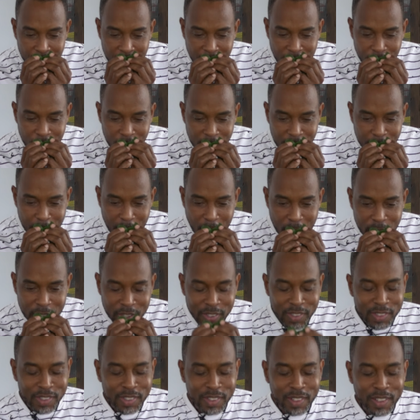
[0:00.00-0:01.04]

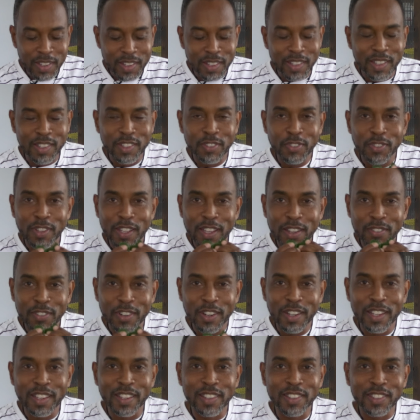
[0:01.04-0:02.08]
this
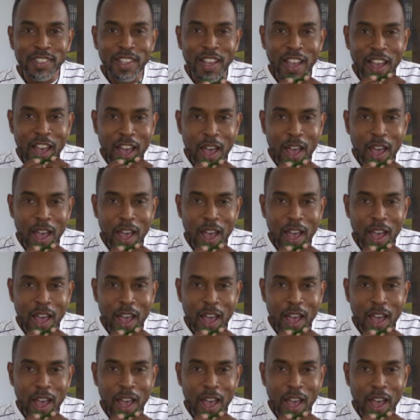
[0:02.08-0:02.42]
flavor is